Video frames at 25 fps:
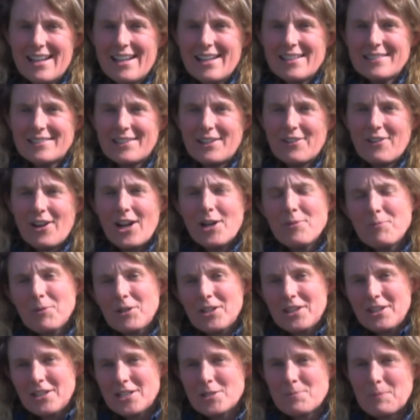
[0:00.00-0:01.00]
So I'm
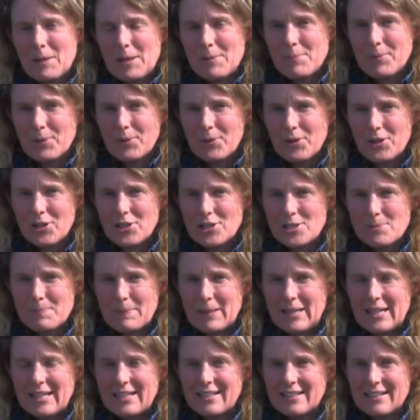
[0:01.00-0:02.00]
one of those people who's
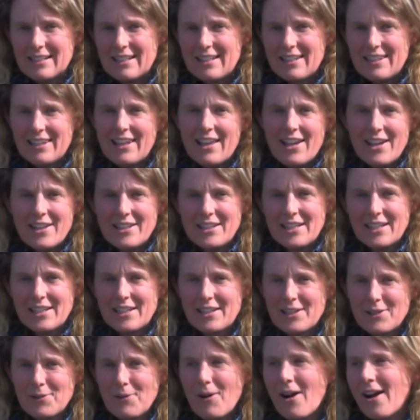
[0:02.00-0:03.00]
been
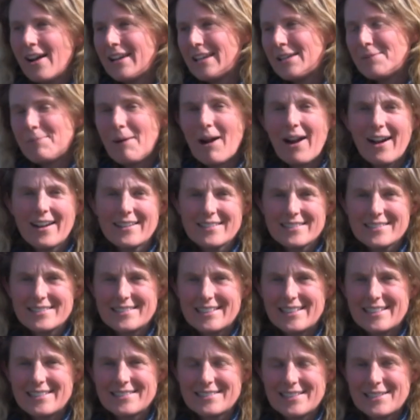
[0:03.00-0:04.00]
learning quietly behind the
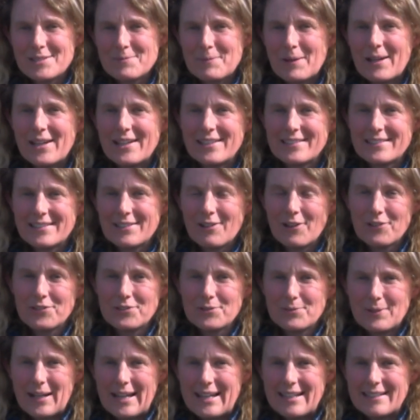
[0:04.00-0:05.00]
scenes, I suppose, in lots
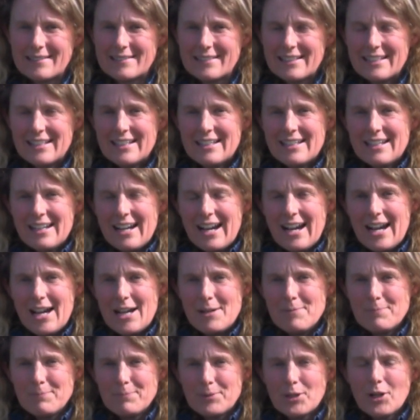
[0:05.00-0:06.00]
of ways,
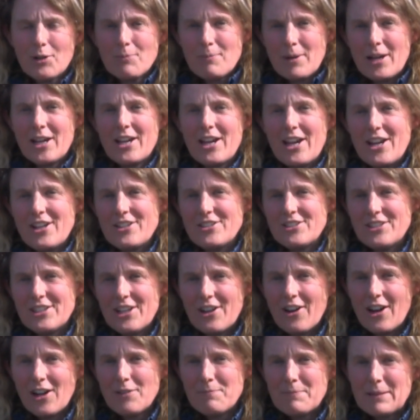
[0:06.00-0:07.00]
but on my own.
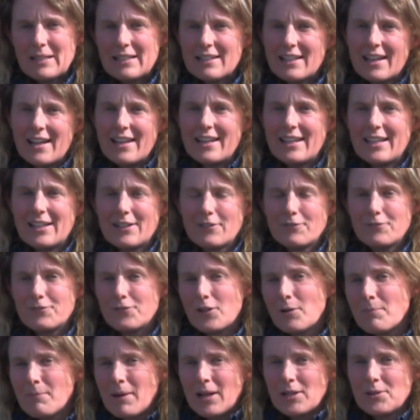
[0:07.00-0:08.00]
I've been learning
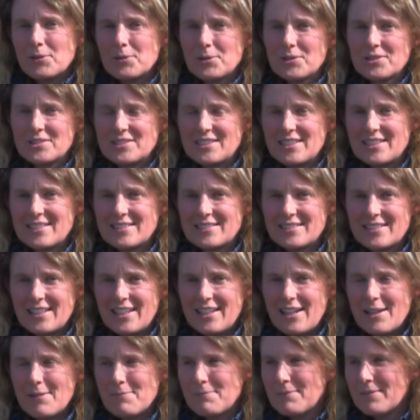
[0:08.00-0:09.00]
from my horses,
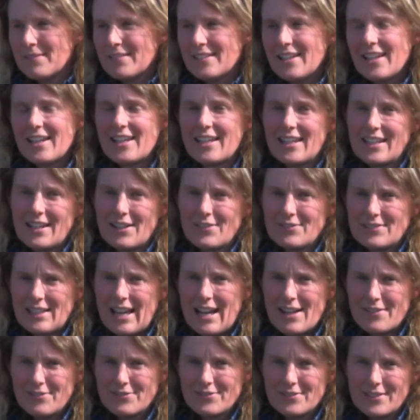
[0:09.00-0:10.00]
and I'm lucky enough to
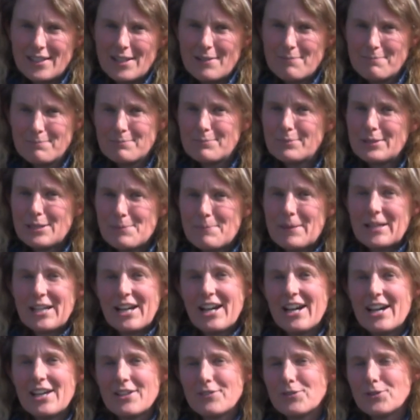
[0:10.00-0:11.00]
have a pretty big
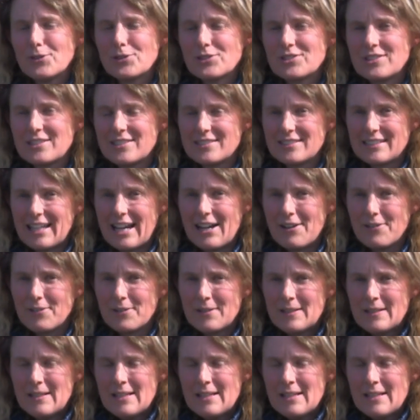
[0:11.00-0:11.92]
herd of horses now.